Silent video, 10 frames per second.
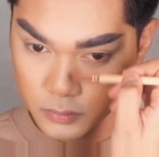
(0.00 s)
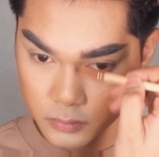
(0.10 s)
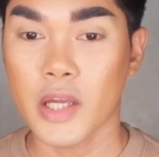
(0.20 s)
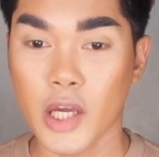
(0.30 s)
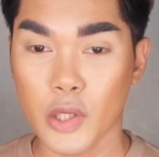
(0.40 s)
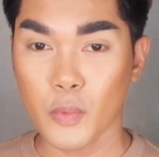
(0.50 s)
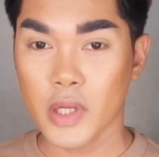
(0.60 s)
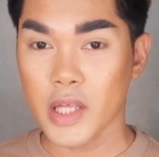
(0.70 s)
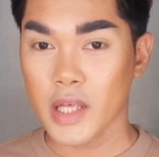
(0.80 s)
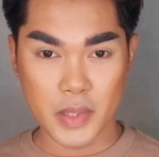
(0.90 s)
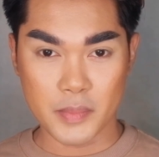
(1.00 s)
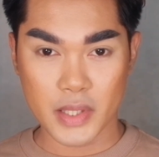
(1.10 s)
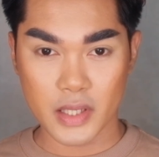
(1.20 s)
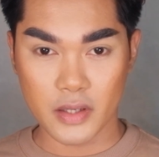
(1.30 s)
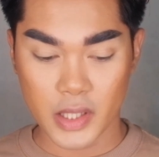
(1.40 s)
I kind of want to
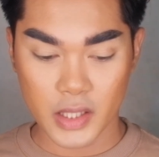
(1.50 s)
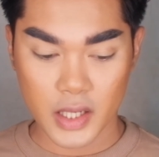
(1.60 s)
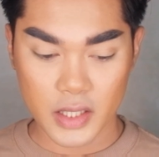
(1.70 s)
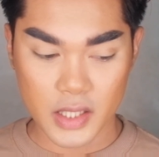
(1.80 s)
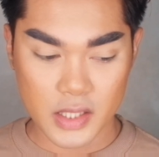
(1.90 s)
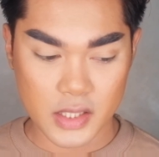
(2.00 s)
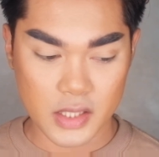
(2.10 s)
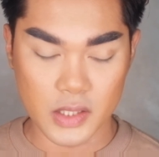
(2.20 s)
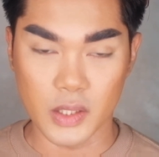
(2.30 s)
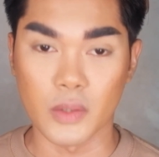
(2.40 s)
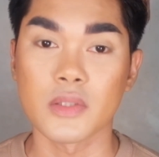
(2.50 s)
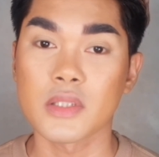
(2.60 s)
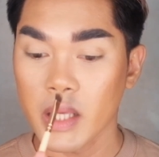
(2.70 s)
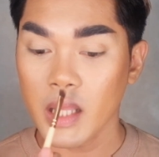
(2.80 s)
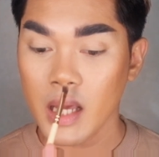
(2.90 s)
mimic Bella Hadid's nose.
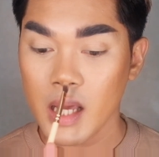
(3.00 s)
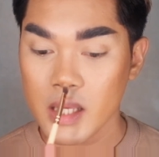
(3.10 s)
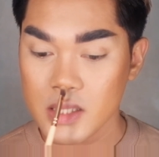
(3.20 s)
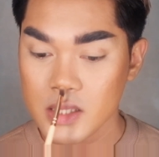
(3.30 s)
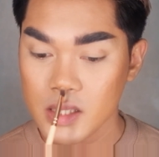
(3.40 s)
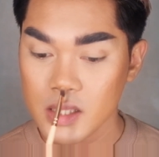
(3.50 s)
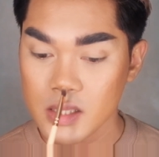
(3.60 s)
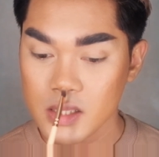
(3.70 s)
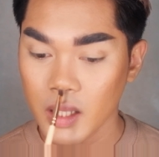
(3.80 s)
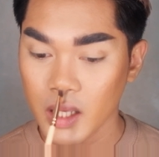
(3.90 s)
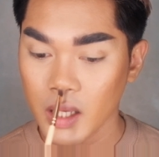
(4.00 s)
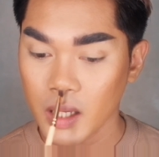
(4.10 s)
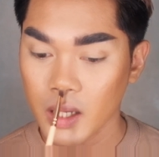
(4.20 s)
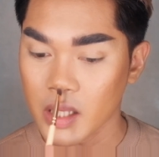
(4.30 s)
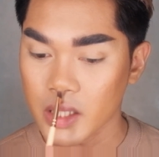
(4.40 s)
Bella has this
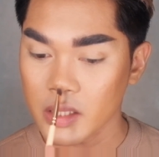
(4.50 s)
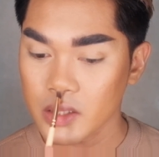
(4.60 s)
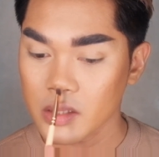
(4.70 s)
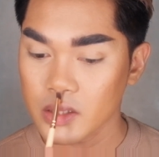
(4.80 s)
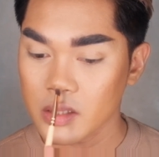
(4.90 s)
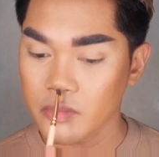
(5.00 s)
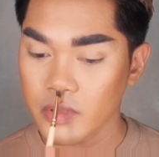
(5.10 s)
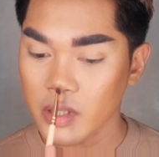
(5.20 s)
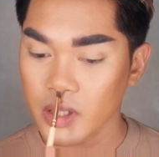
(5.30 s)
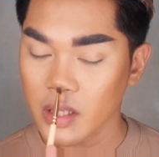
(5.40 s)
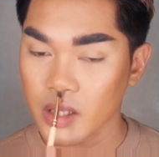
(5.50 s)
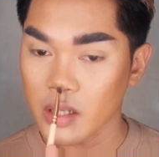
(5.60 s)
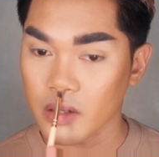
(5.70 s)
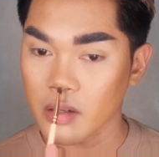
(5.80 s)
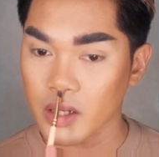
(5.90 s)
like dent over
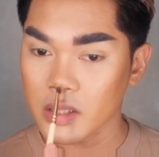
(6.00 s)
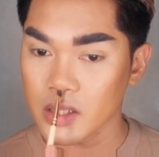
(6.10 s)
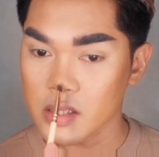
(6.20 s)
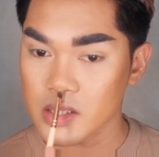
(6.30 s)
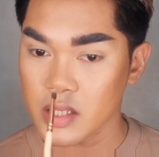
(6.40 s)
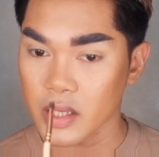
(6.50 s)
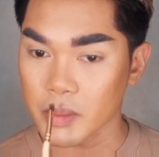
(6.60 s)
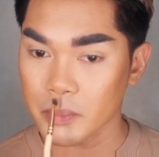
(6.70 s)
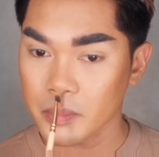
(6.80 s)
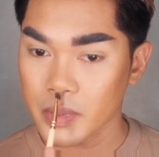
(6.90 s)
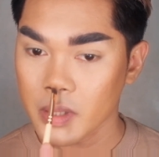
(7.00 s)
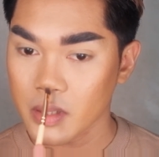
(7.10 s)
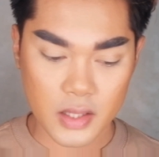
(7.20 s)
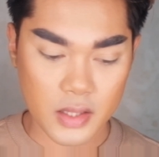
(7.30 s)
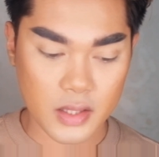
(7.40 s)
here at the tip,
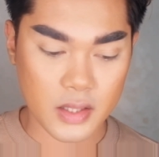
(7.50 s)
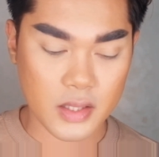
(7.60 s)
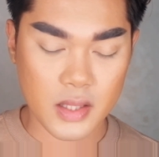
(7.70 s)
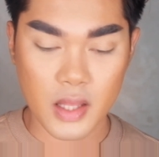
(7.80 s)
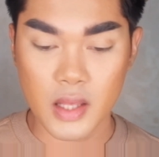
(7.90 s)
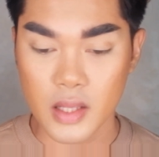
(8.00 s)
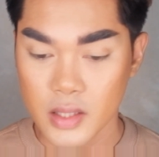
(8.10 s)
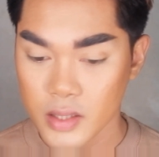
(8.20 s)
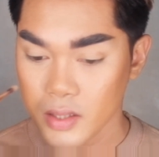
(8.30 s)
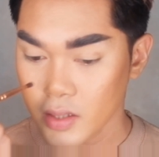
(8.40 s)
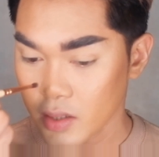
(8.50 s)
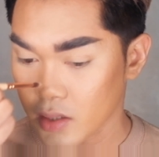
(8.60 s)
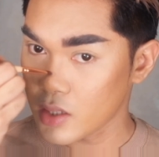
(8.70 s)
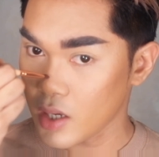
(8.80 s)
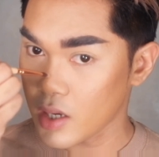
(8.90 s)
and then
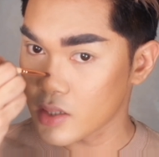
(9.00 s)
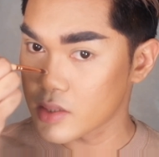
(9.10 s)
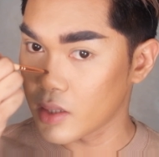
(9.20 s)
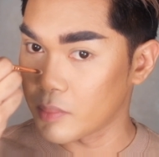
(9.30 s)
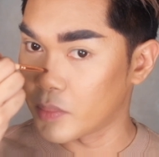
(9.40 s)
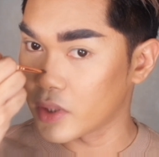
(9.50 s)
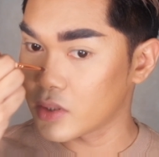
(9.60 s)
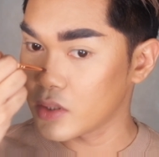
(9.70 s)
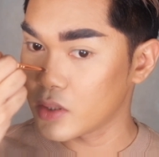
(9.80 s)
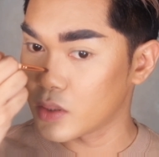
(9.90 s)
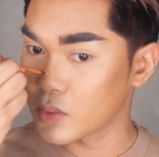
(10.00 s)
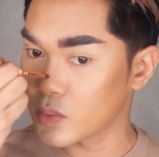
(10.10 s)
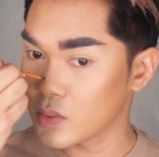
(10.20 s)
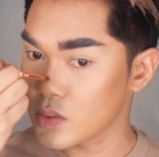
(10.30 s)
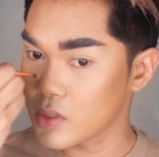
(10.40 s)
he has a button nose.